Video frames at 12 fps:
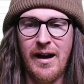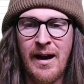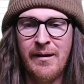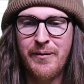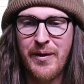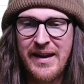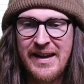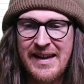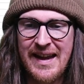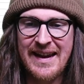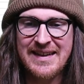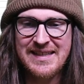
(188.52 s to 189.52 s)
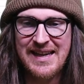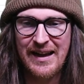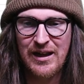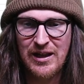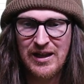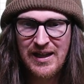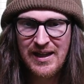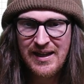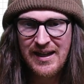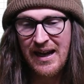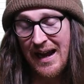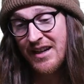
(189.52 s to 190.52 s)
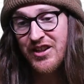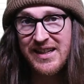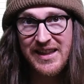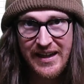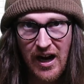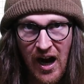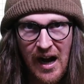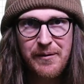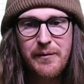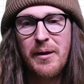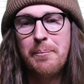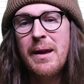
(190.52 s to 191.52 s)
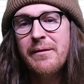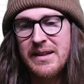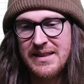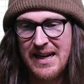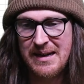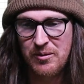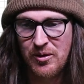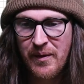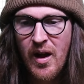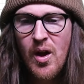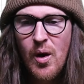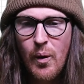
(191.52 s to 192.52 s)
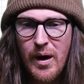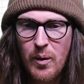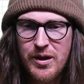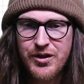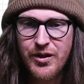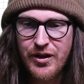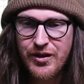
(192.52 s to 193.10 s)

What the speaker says: of the Excel, click off of the pivot table. What I want you to